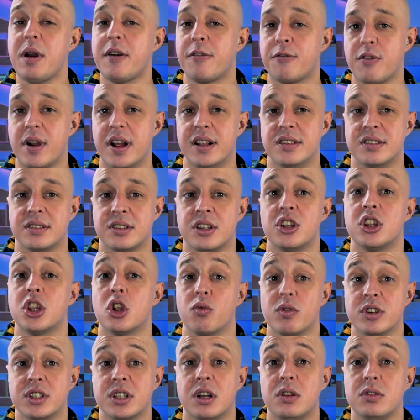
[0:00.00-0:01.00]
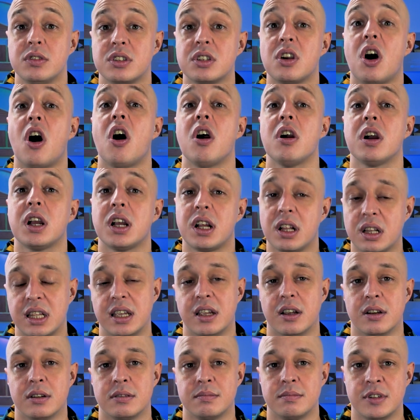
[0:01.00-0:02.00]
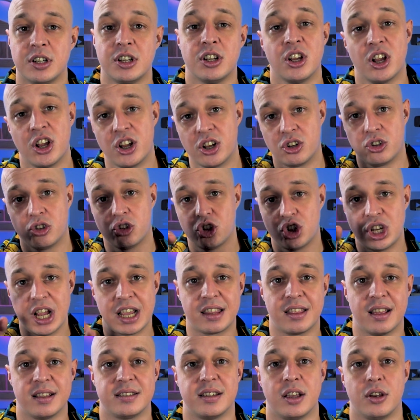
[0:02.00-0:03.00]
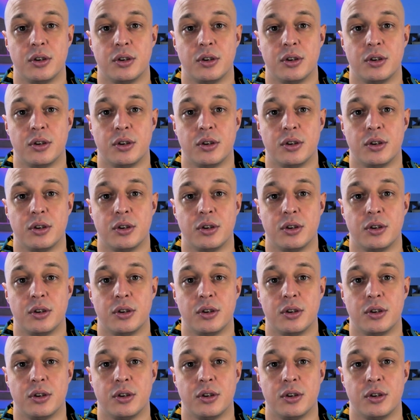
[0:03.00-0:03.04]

my friends, the results are clear. Check this